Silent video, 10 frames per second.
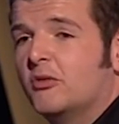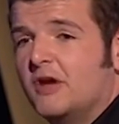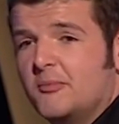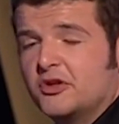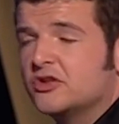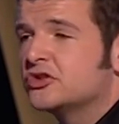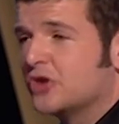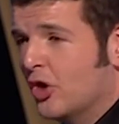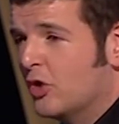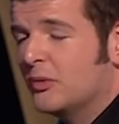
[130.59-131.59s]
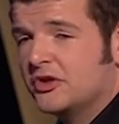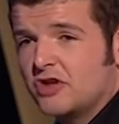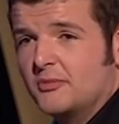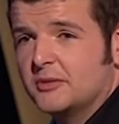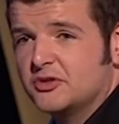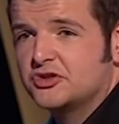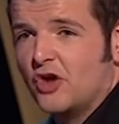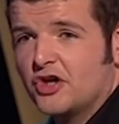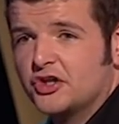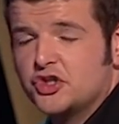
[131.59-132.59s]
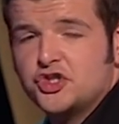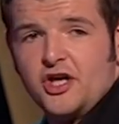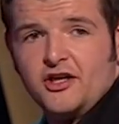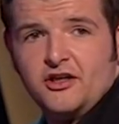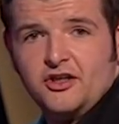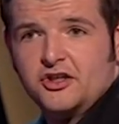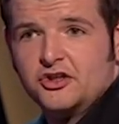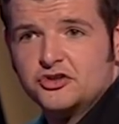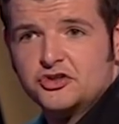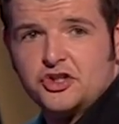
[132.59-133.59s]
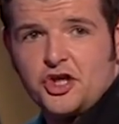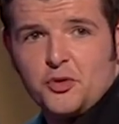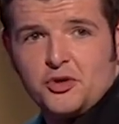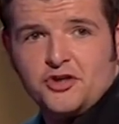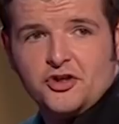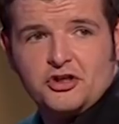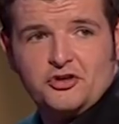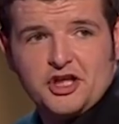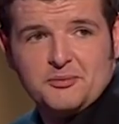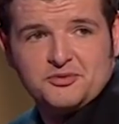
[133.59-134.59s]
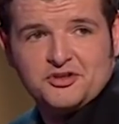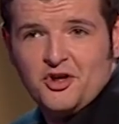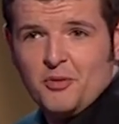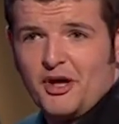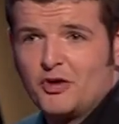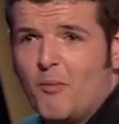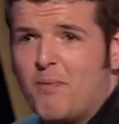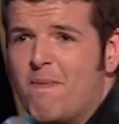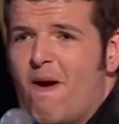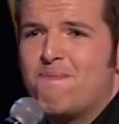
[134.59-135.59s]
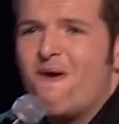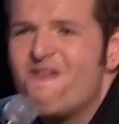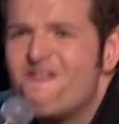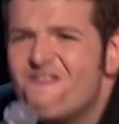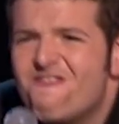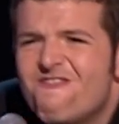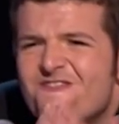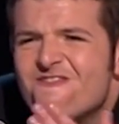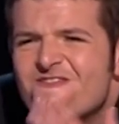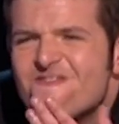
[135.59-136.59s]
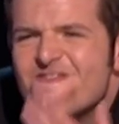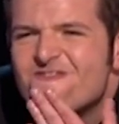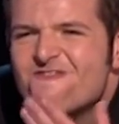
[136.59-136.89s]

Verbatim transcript: Remember at school when somebody was talking shit, you could just counter their claims by going ba ba ba.